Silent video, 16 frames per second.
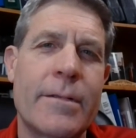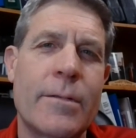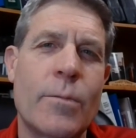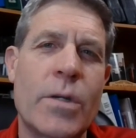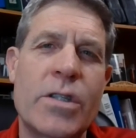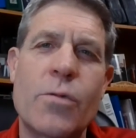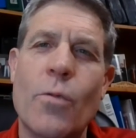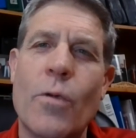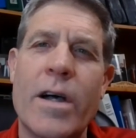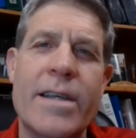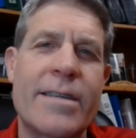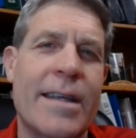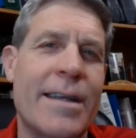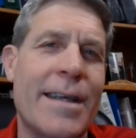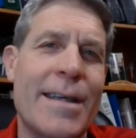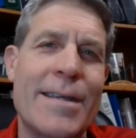which was
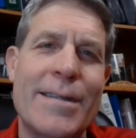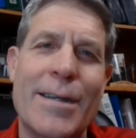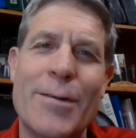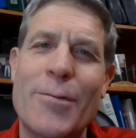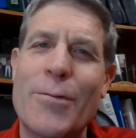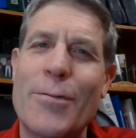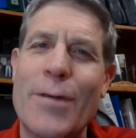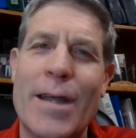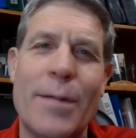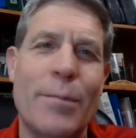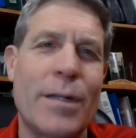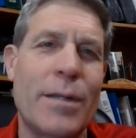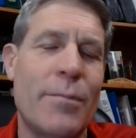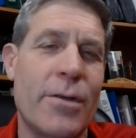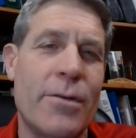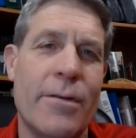and is
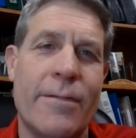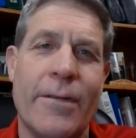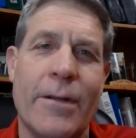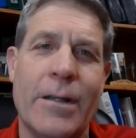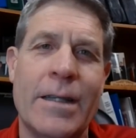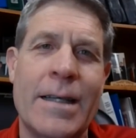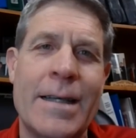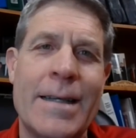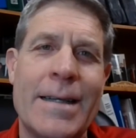incredibly beautiful.